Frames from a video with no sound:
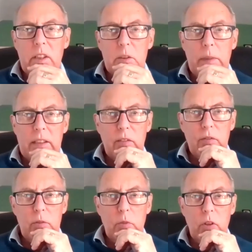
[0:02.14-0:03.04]
We expect a
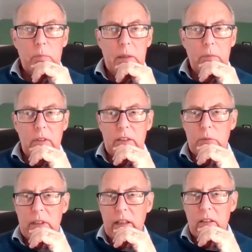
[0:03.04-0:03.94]
few more people
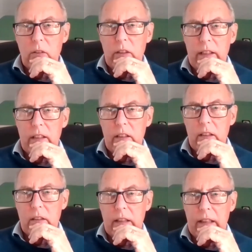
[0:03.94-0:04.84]
as we get going here.